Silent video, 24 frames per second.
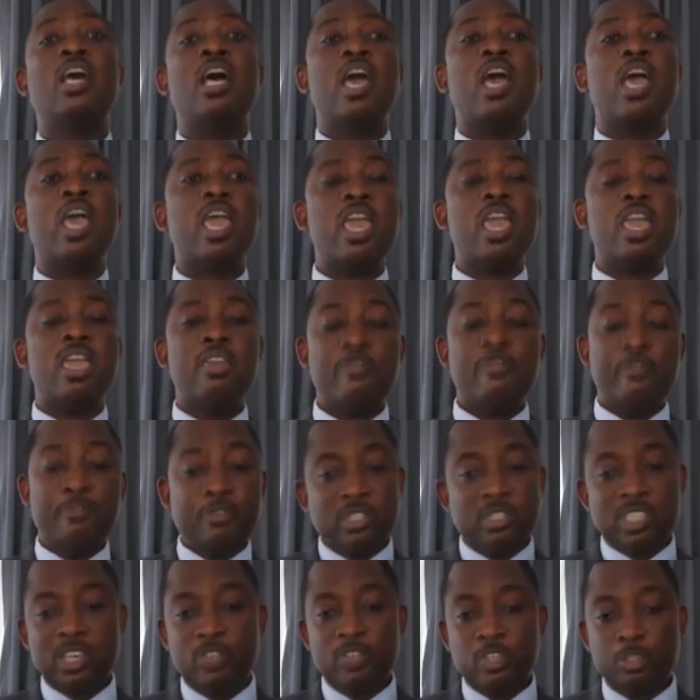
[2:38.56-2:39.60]
if
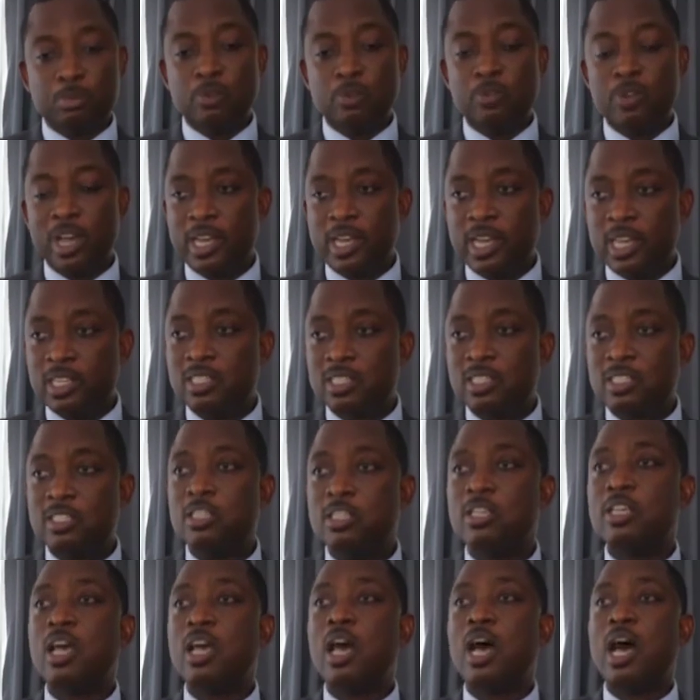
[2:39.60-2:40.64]
service providers
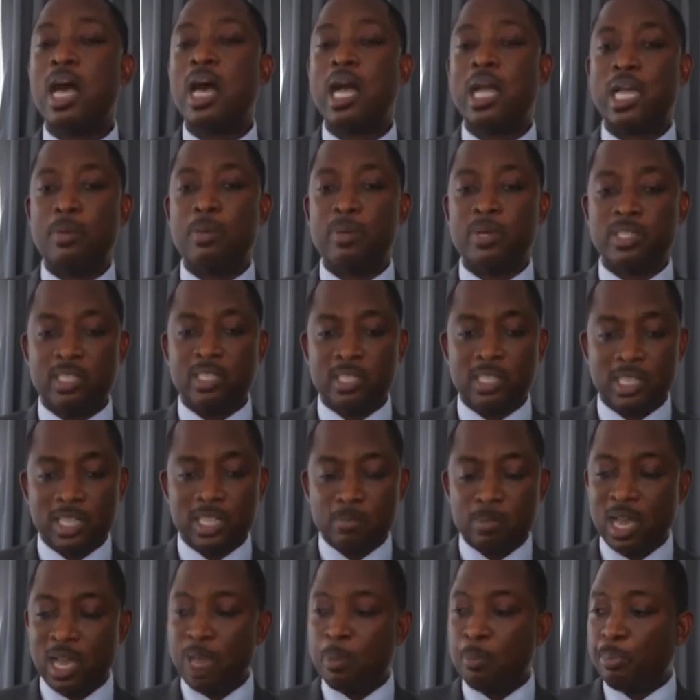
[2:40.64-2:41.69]
are capacitated
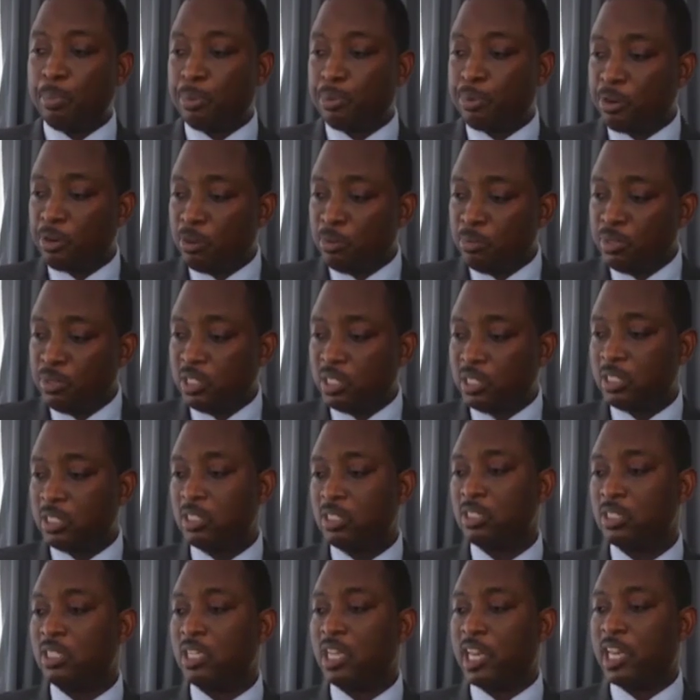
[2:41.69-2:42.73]
by prompt
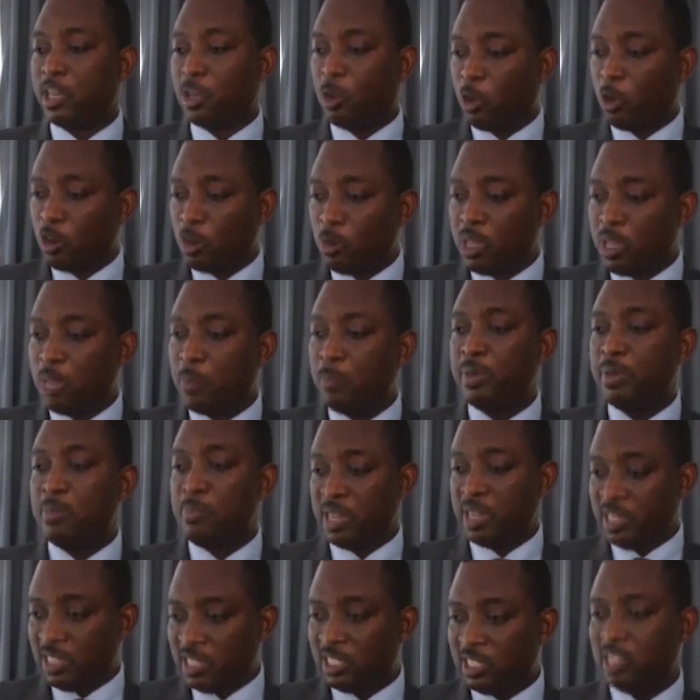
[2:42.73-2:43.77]
and economic
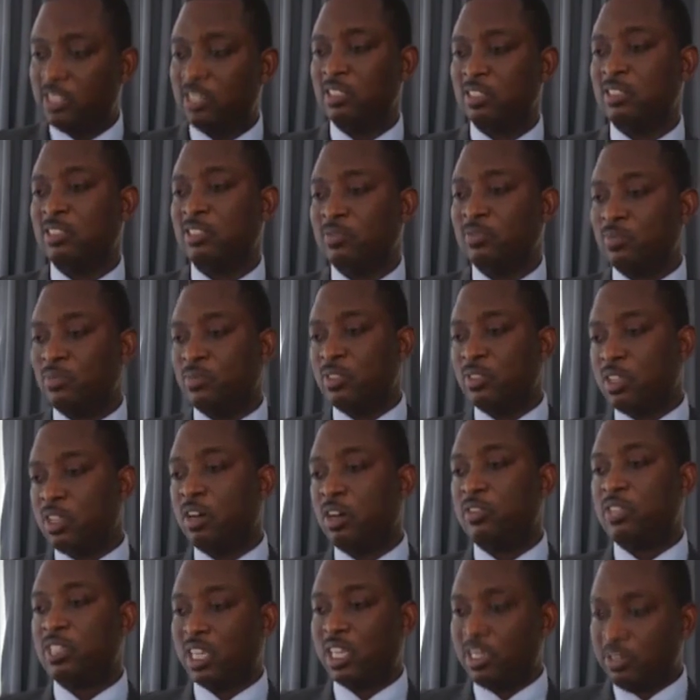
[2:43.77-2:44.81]
payment of
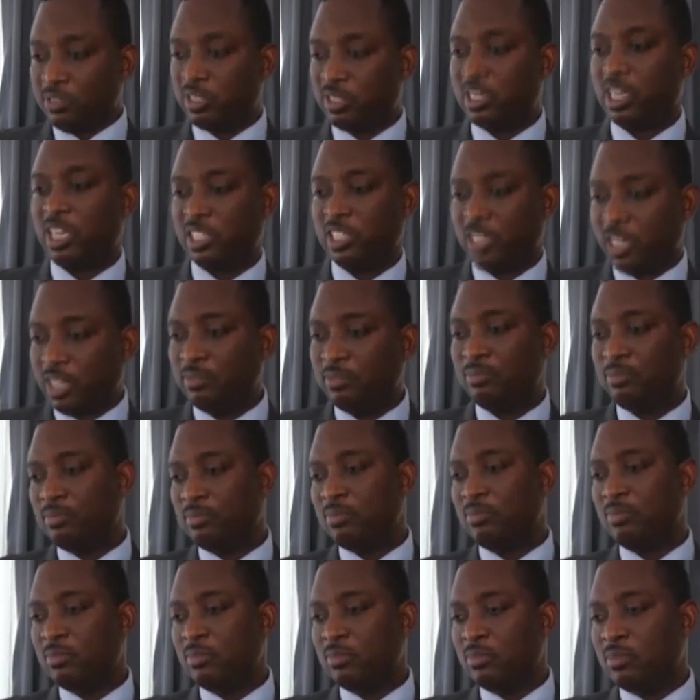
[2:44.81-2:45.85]
tariff structure
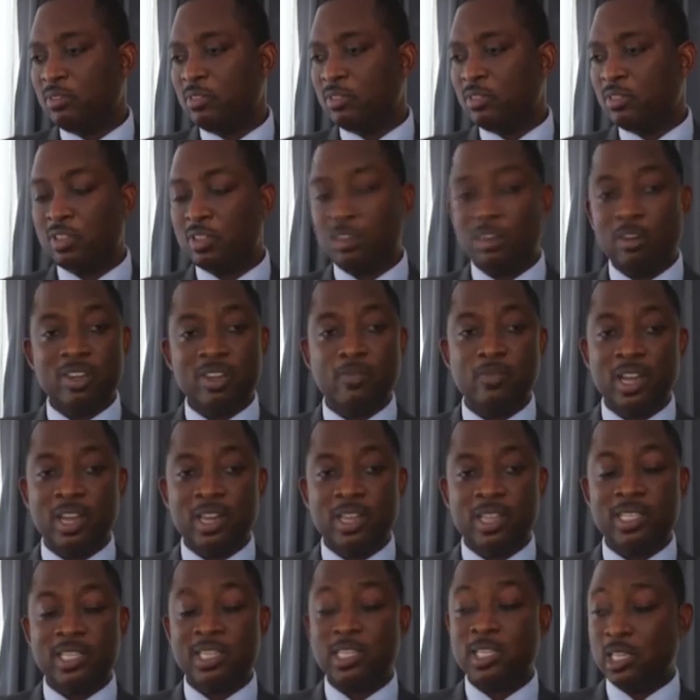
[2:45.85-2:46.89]
of the
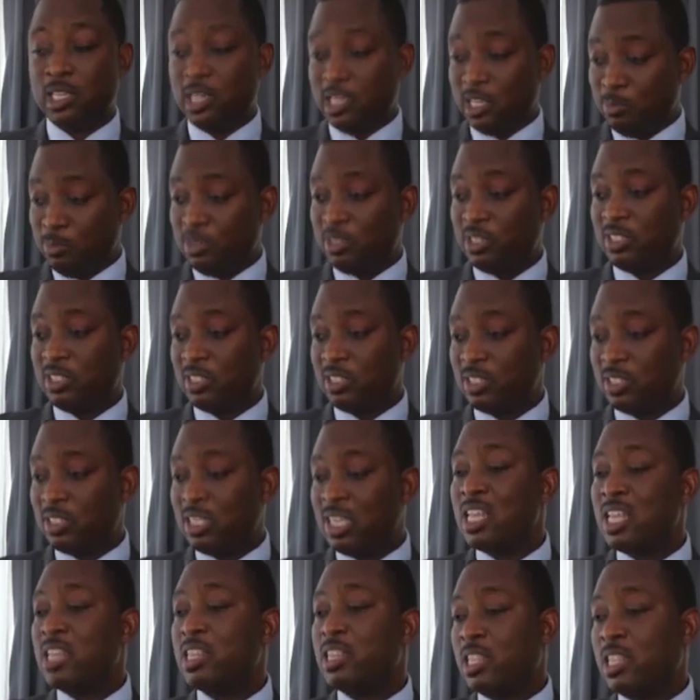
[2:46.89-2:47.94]
validated claims,
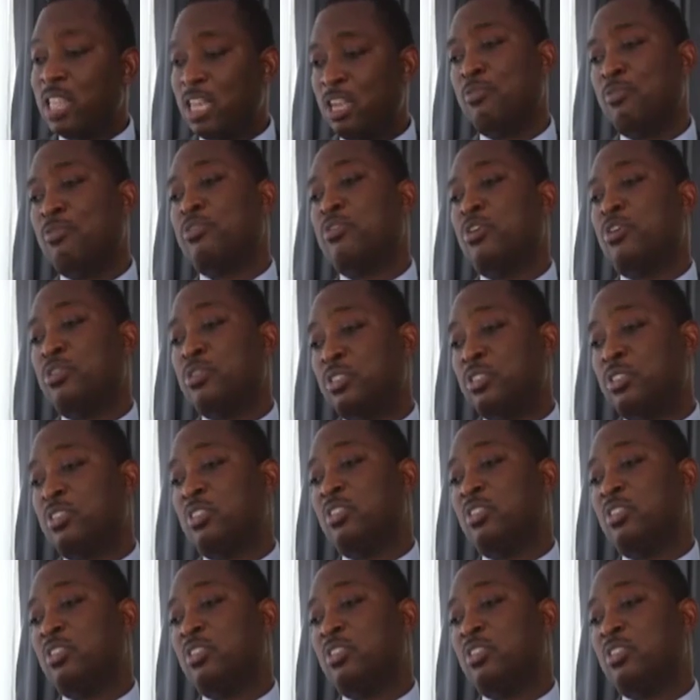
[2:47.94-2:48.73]
then of course